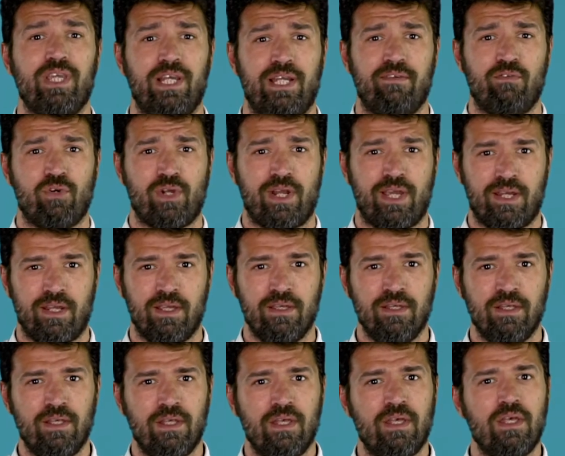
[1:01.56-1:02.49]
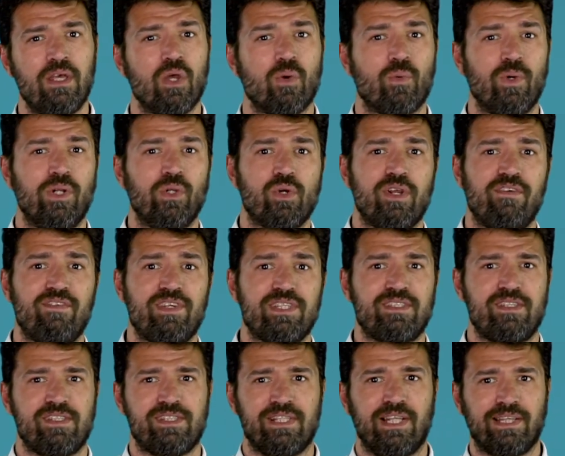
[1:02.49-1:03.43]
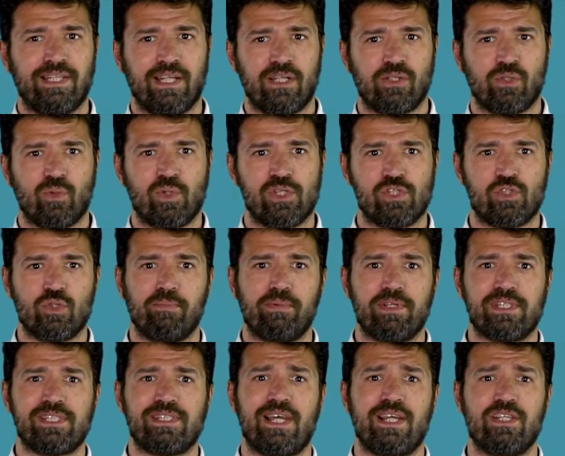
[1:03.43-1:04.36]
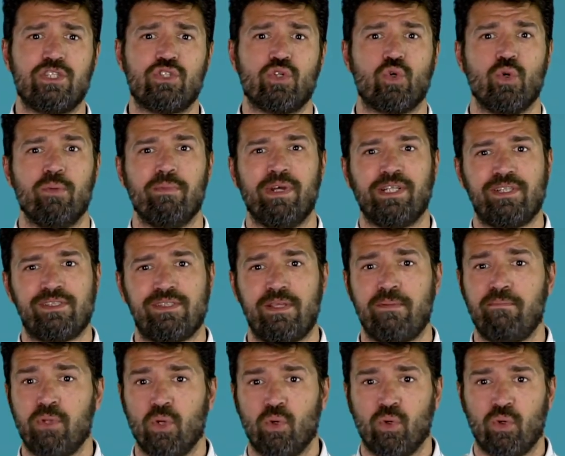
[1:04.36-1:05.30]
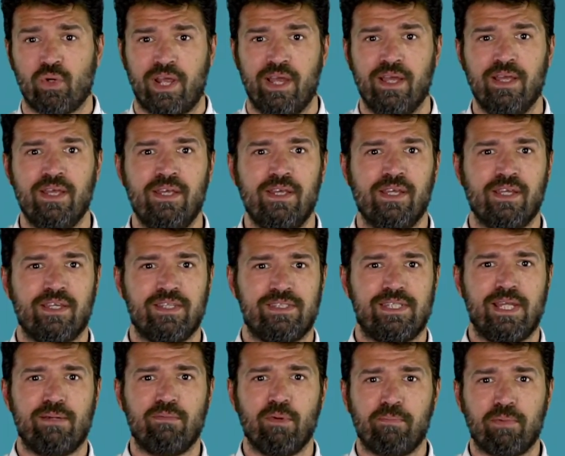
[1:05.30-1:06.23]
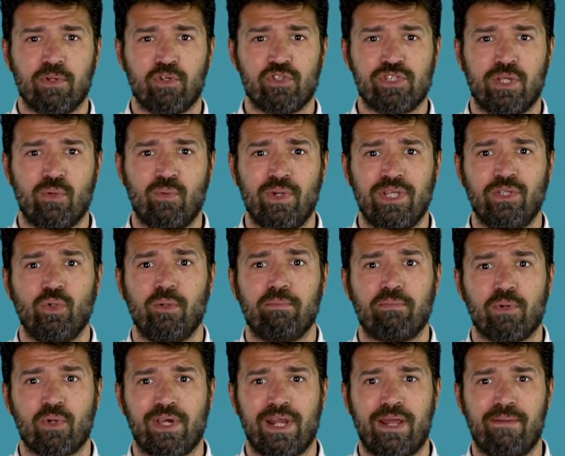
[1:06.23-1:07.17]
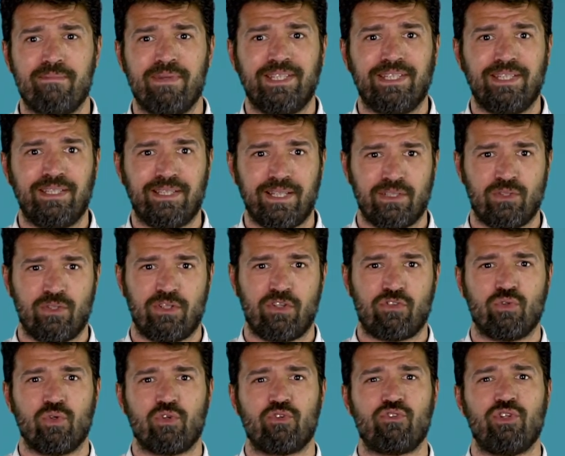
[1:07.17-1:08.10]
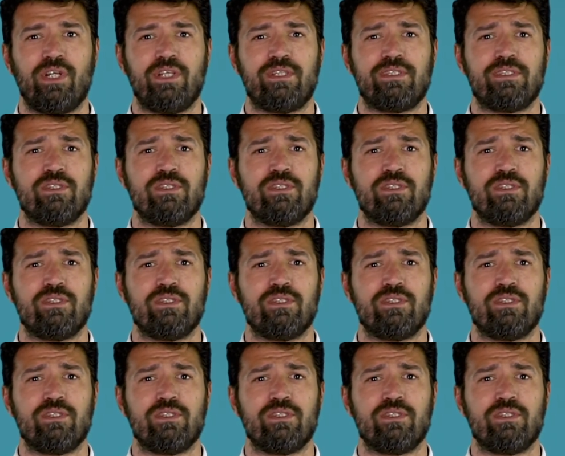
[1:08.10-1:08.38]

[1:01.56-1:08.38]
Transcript: we will then work on. If you have skipped this step, such as now that we are continuing with the program edited in the last lesson, you can